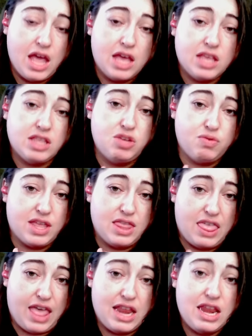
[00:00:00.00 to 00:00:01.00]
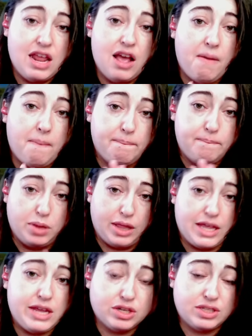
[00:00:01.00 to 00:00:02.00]
You can then play
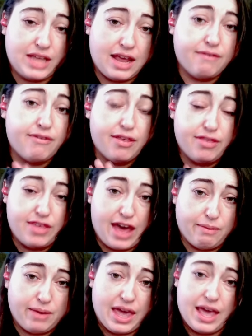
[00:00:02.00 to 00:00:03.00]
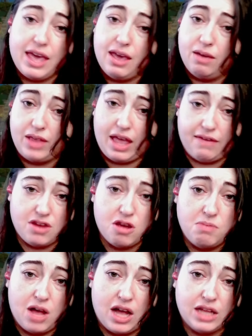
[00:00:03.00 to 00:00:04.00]
your save that way. It will have no
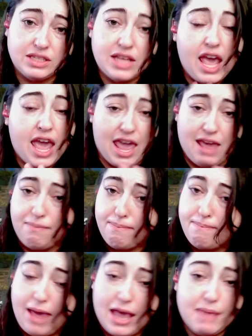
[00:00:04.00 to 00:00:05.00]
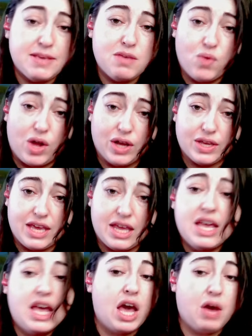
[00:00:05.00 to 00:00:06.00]
mods. It may be wonky,
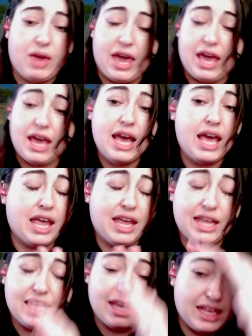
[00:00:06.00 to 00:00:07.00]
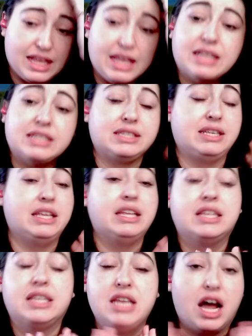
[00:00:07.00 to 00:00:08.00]
okay? It's
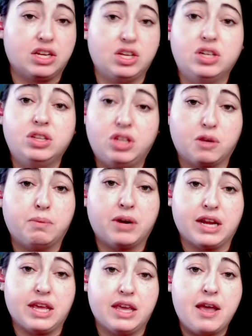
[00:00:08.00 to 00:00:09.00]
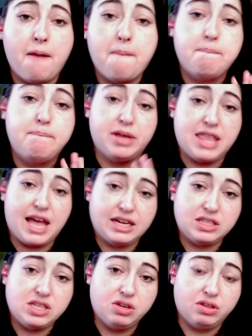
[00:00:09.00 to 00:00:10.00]
not gonna look pretty, but that
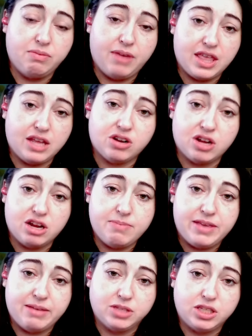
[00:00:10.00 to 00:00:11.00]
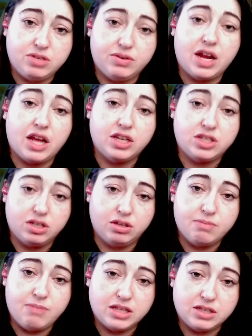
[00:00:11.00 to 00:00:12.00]
is the only way that you're going to be able to do it until the
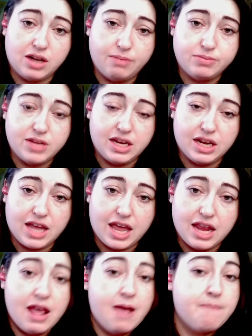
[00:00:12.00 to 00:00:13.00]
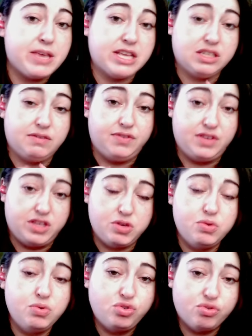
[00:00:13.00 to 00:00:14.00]
mods are updated again. Because if
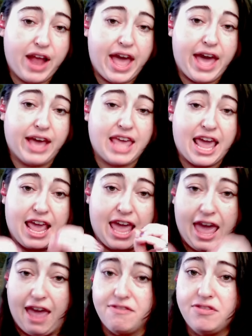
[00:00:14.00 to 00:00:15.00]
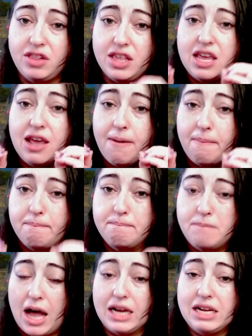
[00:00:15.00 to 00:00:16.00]
you drag a heavily
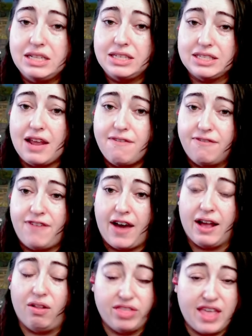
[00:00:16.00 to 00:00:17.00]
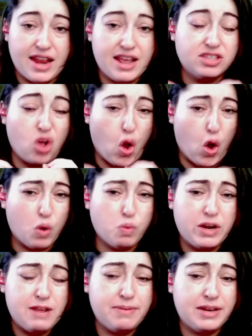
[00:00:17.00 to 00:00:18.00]
modded save file that has
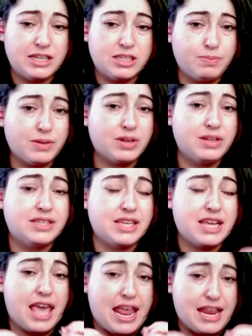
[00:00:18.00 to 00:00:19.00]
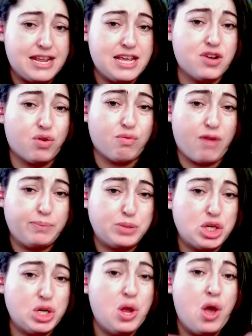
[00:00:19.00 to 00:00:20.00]
already been experiencing any
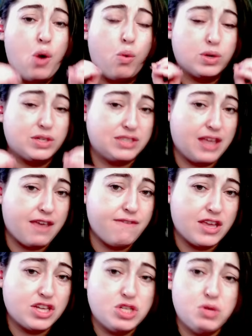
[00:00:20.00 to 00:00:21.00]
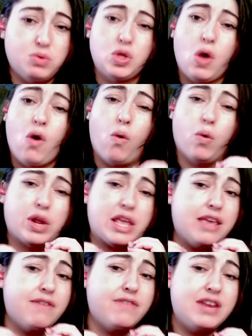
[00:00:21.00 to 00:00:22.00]
corruption or save issues or
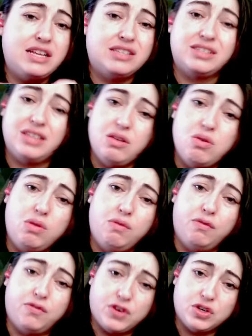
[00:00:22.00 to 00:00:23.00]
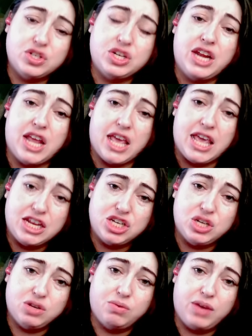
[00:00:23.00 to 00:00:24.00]
even a single version
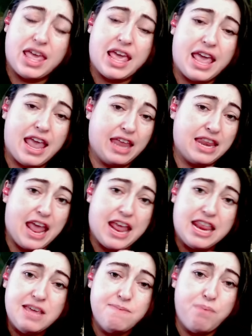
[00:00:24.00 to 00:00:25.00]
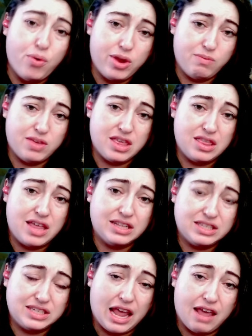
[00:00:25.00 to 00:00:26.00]
issue at any point within that
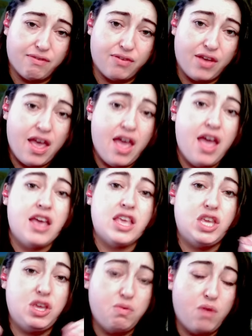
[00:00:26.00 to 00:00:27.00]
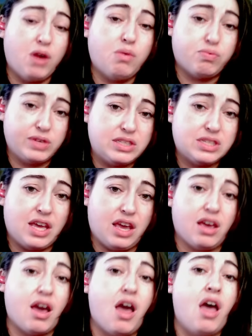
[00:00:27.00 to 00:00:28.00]
save, you are
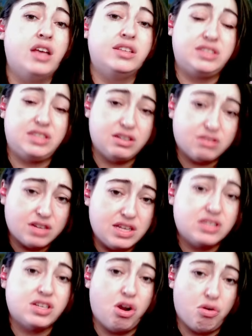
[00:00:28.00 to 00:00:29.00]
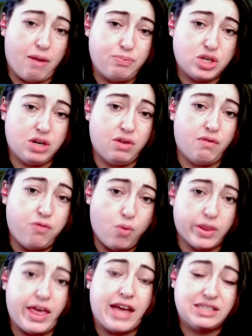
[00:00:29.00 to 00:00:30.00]
risking serious corruption
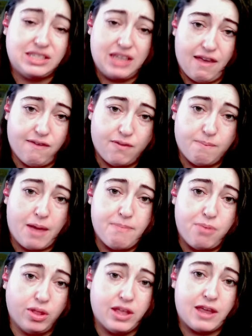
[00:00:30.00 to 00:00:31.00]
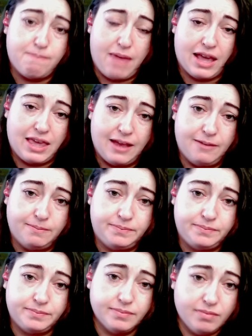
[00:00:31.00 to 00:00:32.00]
for that save by pulling it back in.
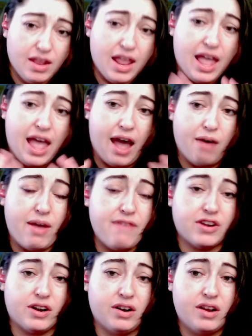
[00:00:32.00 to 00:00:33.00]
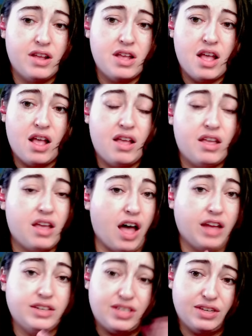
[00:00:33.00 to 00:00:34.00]
However,
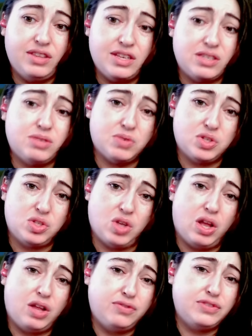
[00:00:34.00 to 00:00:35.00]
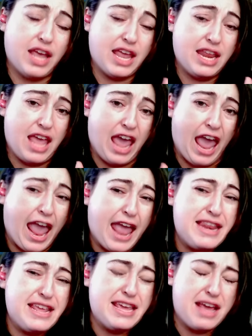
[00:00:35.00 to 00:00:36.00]
until this is resolved in
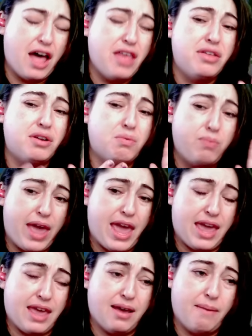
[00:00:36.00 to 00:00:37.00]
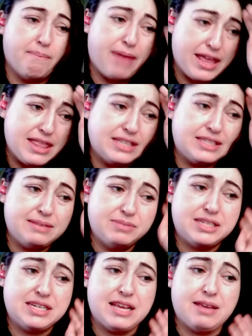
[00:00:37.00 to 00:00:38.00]
any other way by the
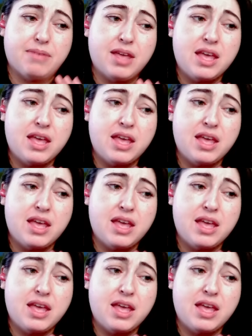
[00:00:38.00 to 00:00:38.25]
Sims team,